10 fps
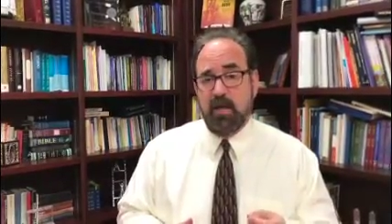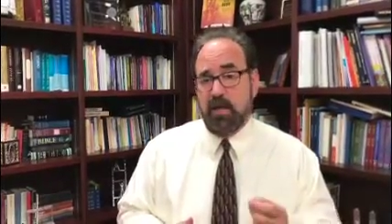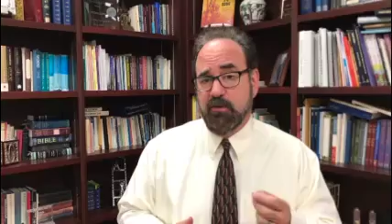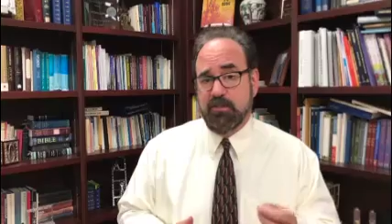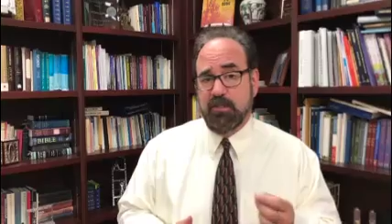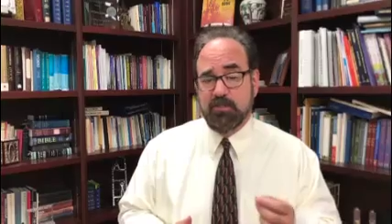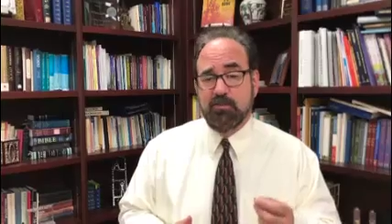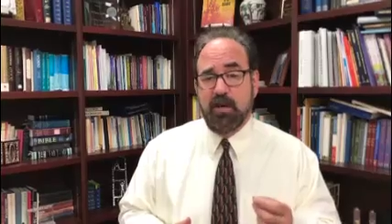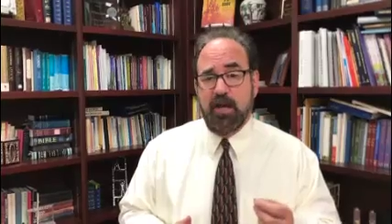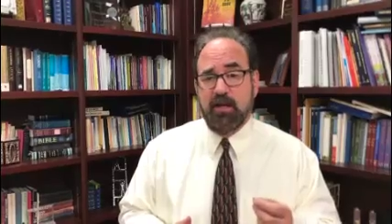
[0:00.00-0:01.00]
Eretz
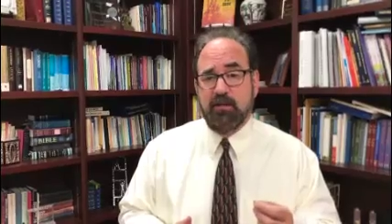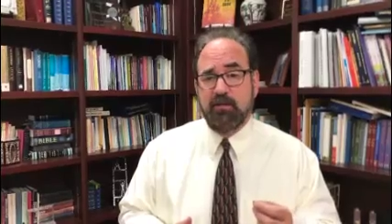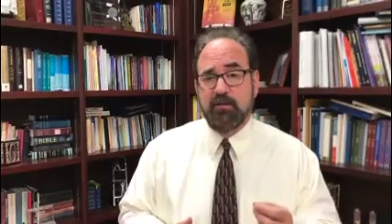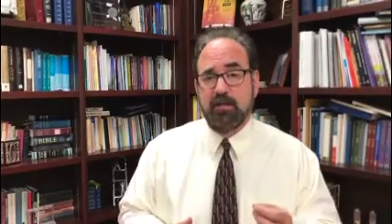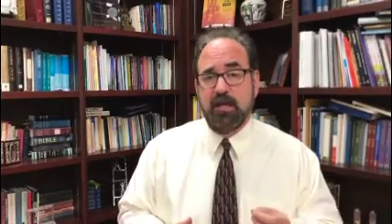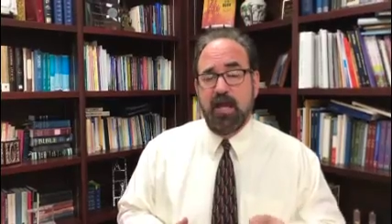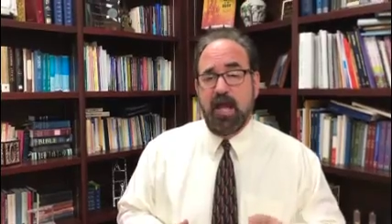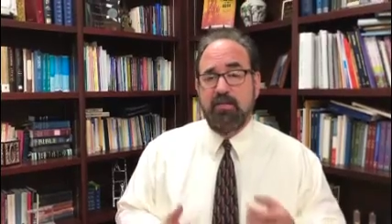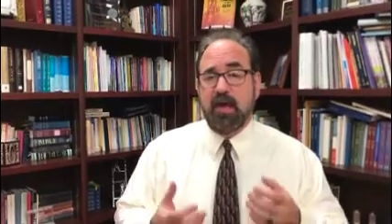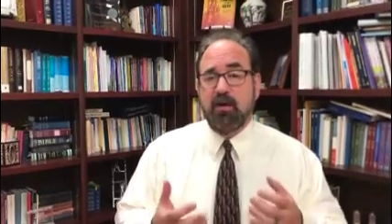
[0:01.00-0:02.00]
Yisrael.
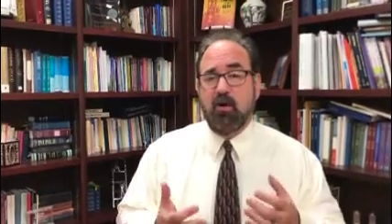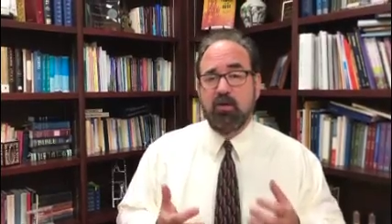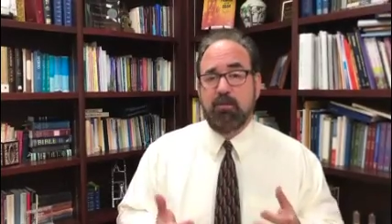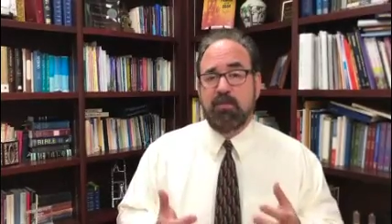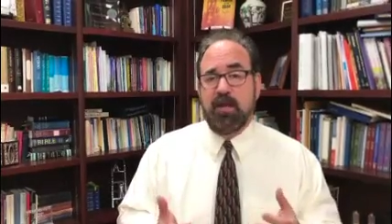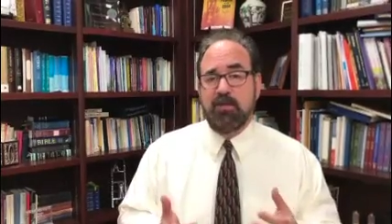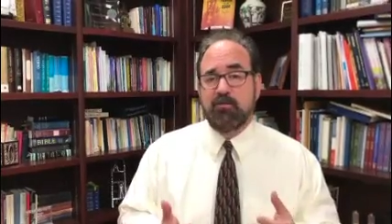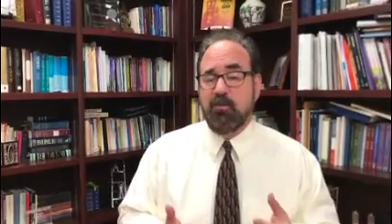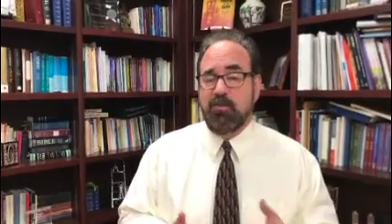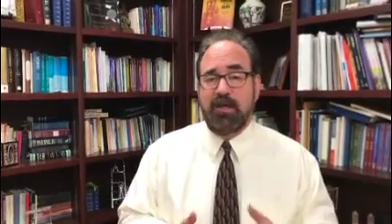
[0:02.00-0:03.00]
And that holy
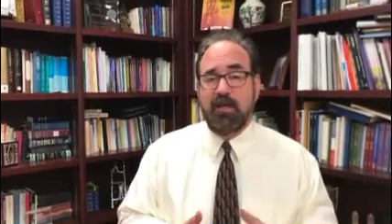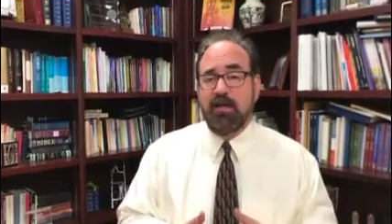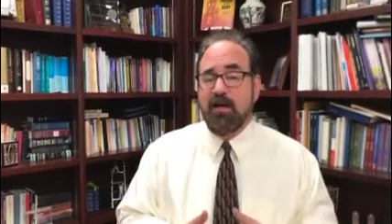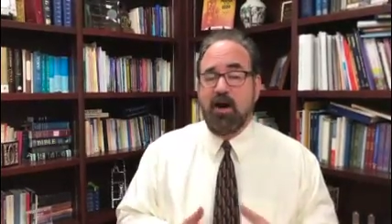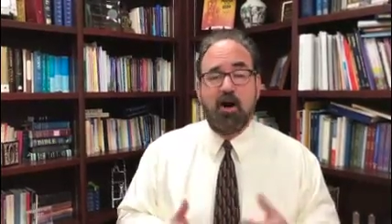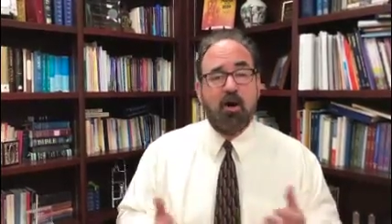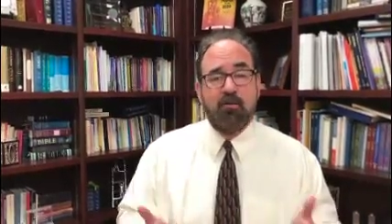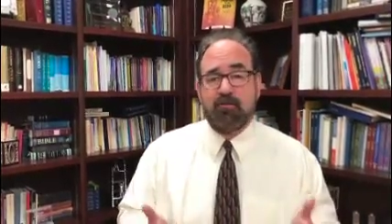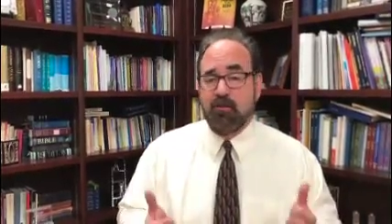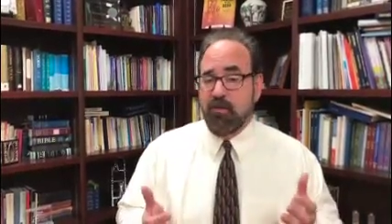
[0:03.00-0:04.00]
place would be a
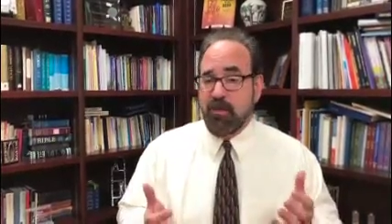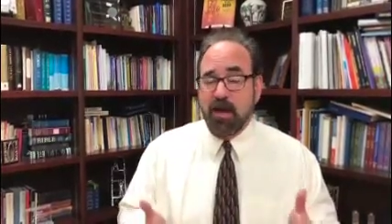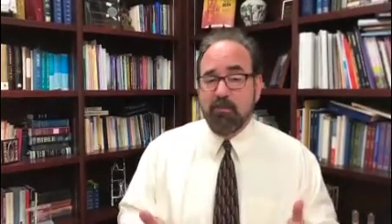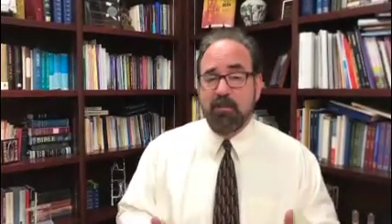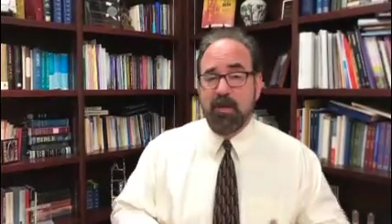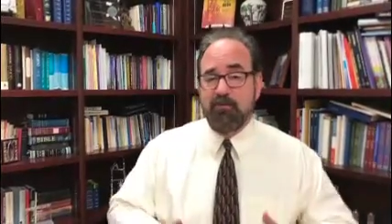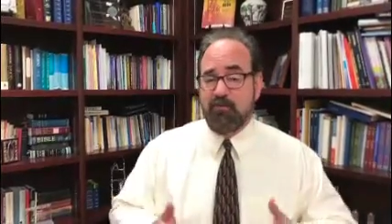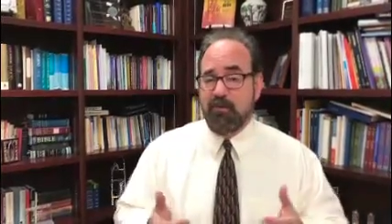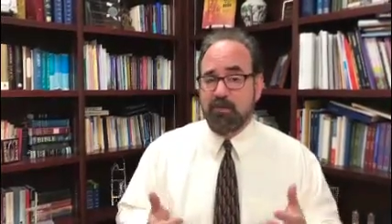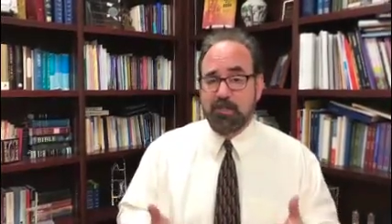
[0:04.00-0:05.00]
home for them and
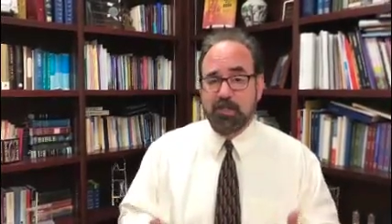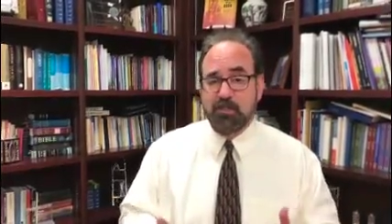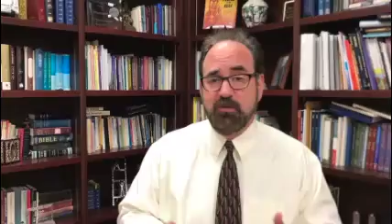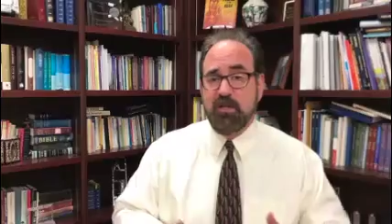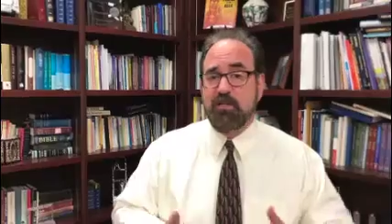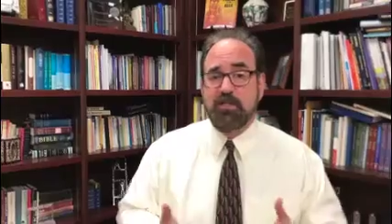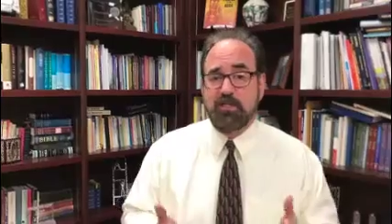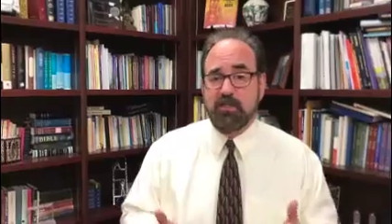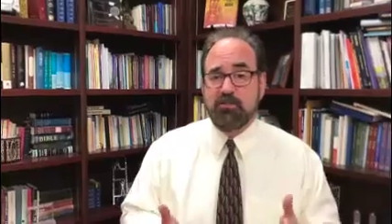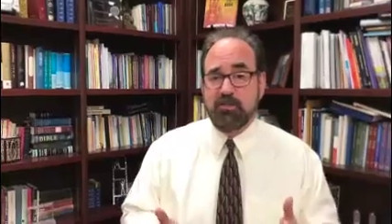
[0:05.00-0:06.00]
for their children and their
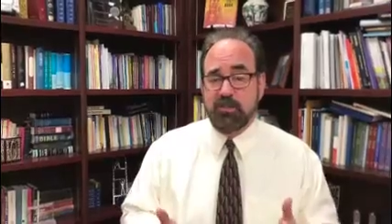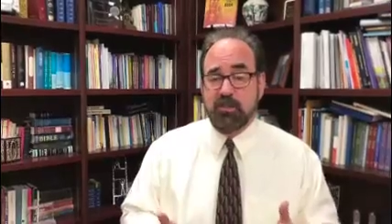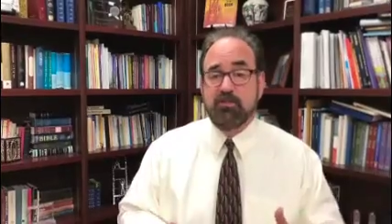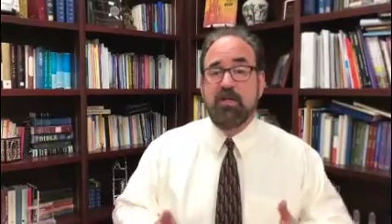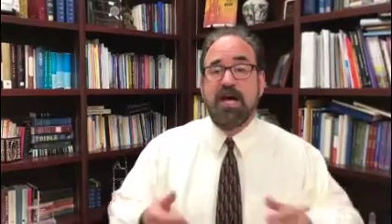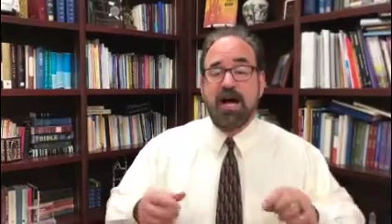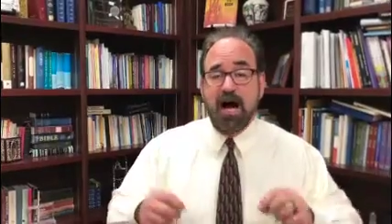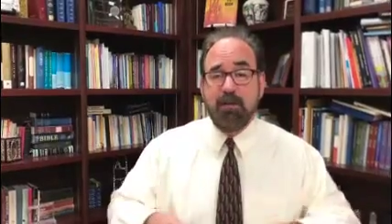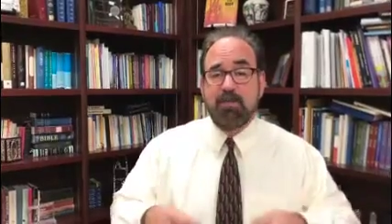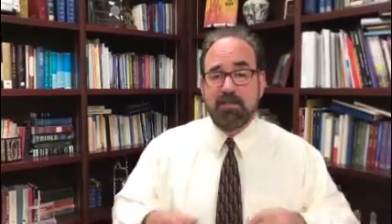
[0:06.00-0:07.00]
children's children
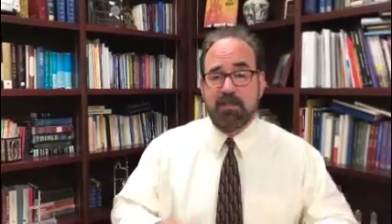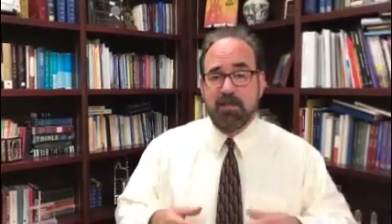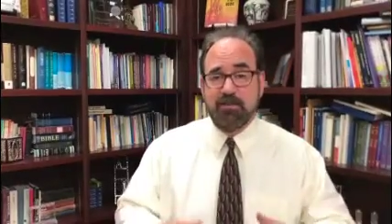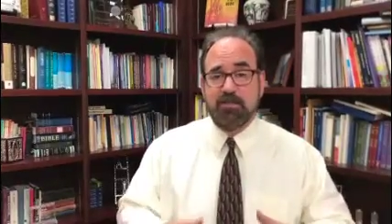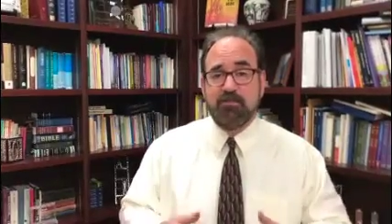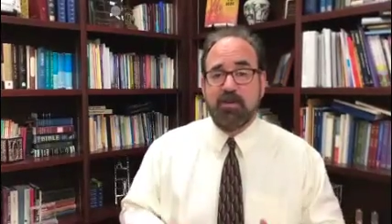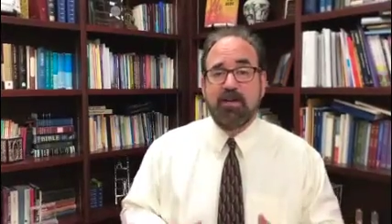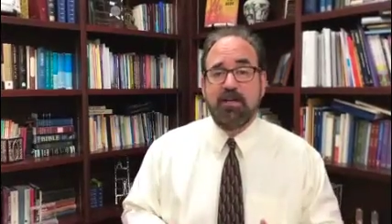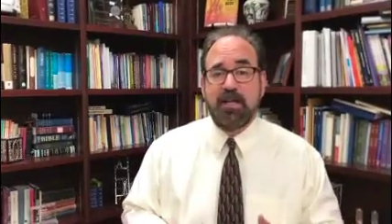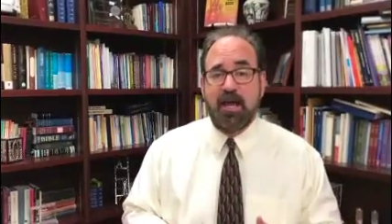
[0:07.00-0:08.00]
up until this
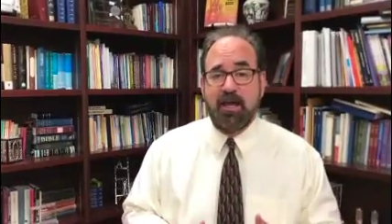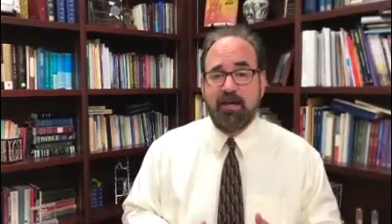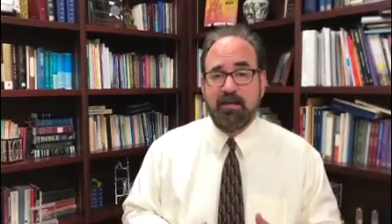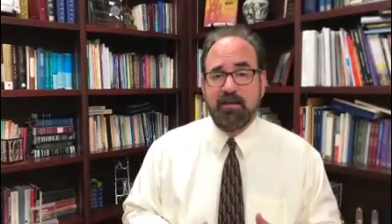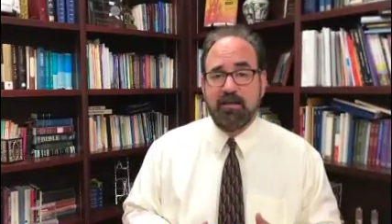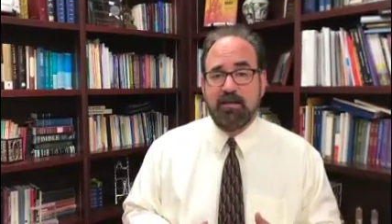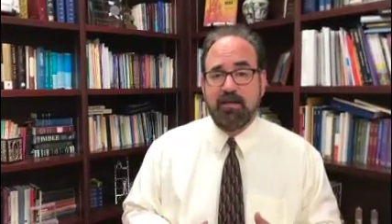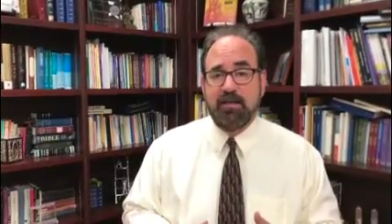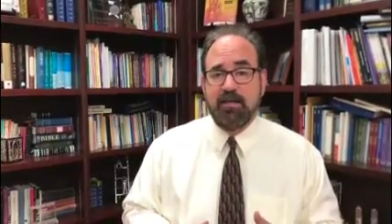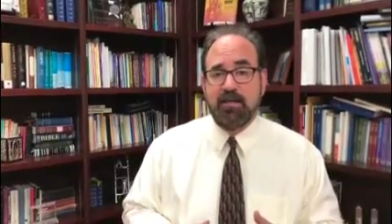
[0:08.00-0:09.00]
very day.
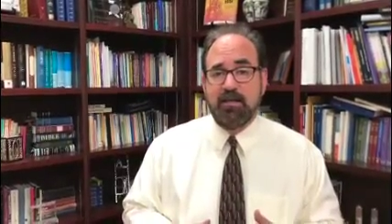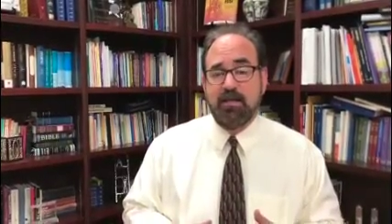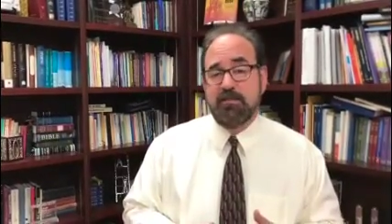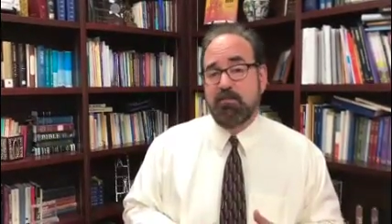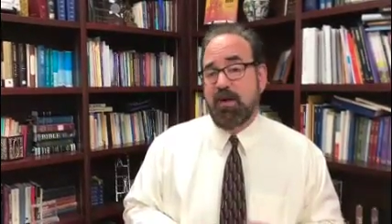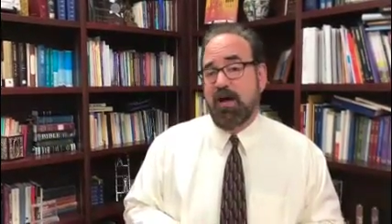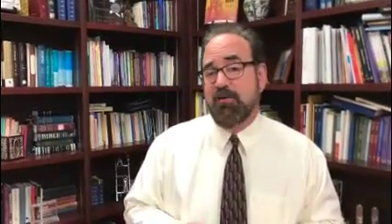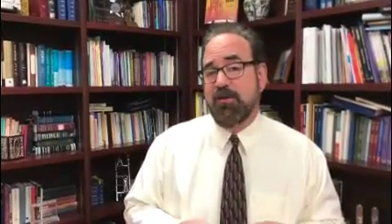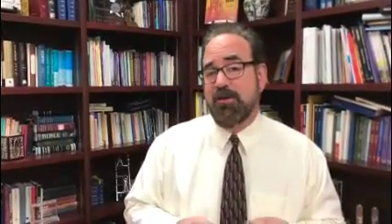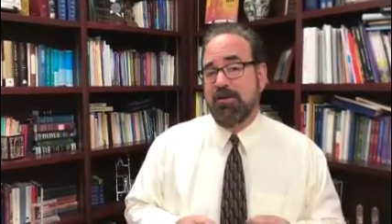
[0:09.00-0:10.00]
It's about